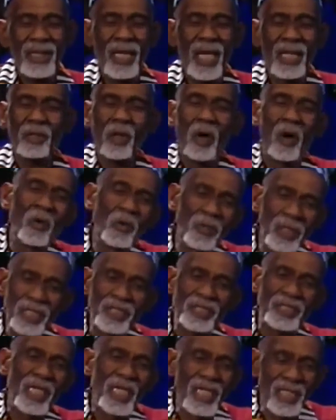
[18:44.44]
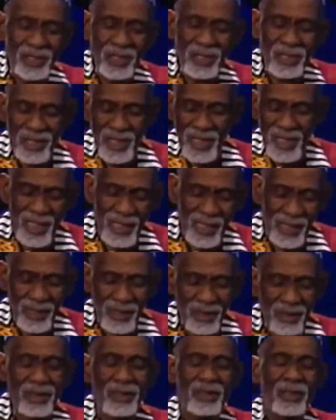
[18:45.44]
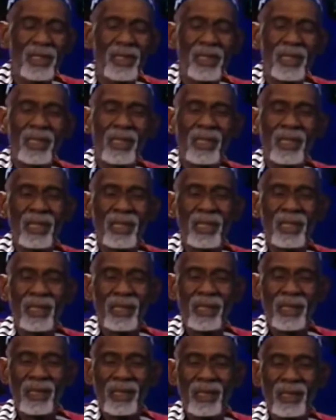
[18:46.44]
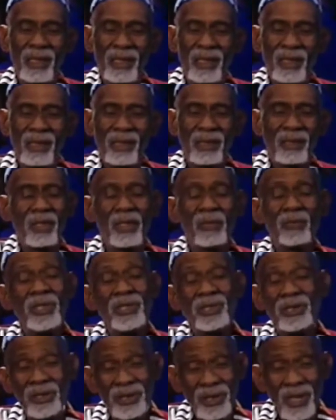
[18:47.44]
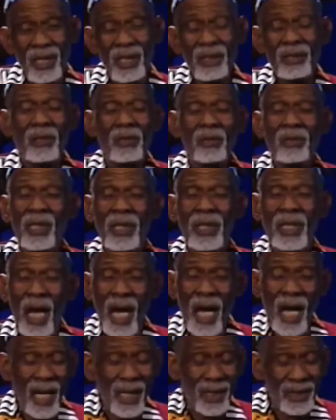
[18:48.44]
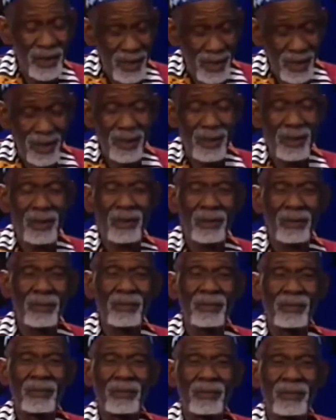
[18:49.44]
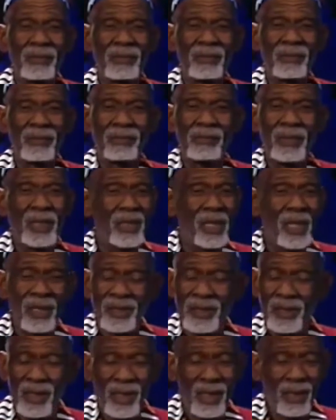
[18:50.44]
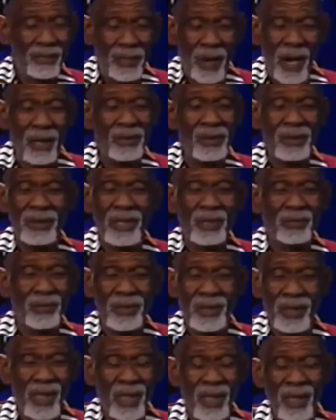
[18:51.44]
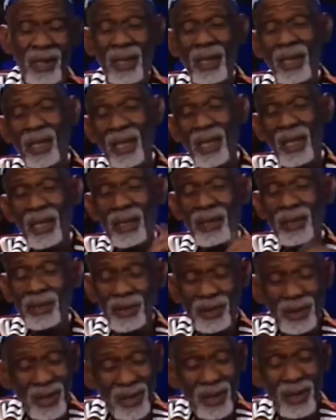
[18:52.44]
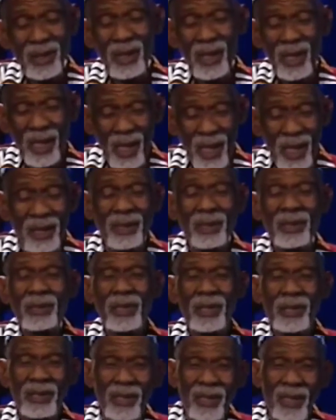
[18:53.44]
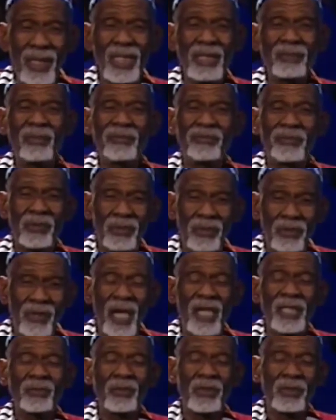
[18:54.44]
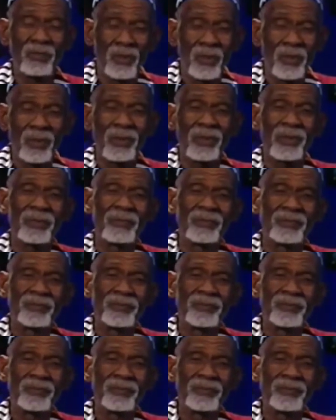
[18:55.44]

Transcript: that only Jesus heals, no, we should say that only God heals, because Hippocrates was here 300 years before Christ was born.